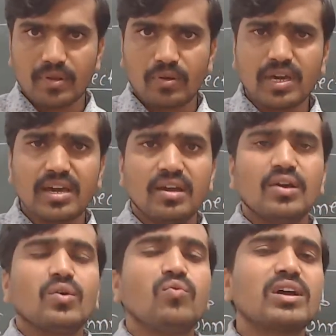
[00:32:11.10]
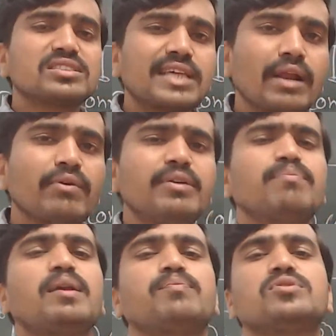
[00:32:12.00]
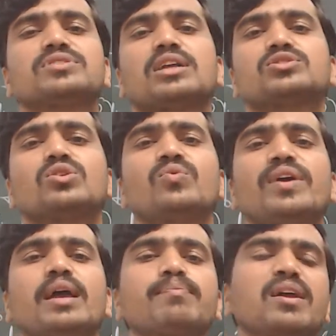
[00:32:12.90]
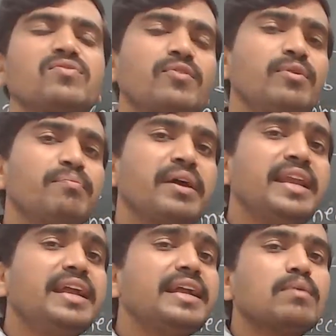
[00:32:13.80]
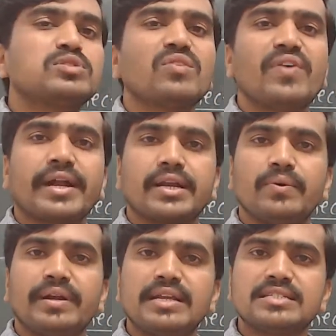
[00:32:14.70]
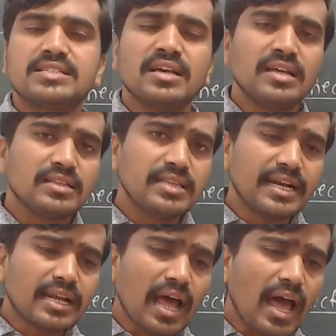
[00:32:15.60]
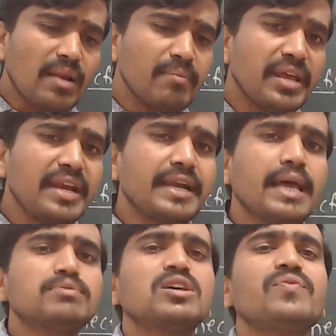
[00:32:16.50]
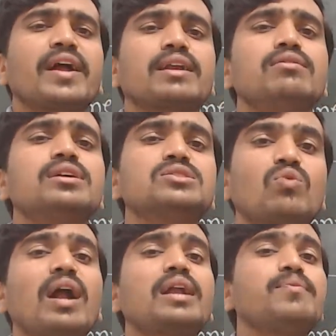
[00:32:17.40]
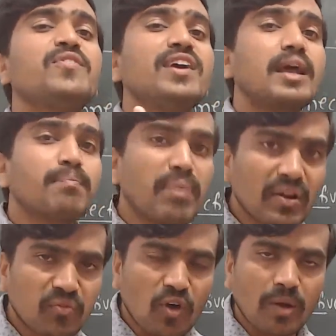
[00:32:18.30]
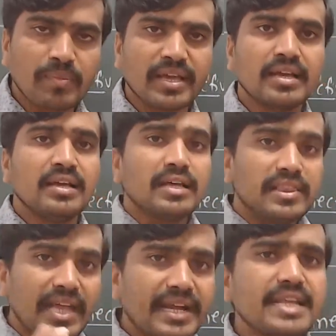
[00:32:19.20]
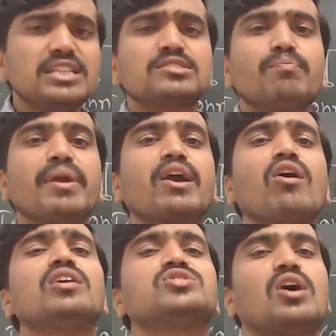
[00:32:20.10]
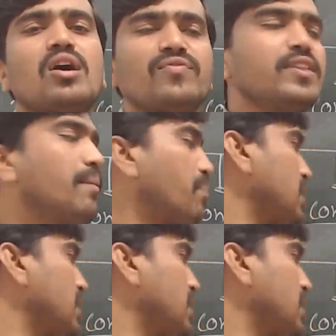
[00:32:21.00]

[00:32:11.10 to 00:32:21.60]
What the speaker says: Okay, for surveying purpose also we are performing many types of activities. That are many types of activities what we are performing. That is because of the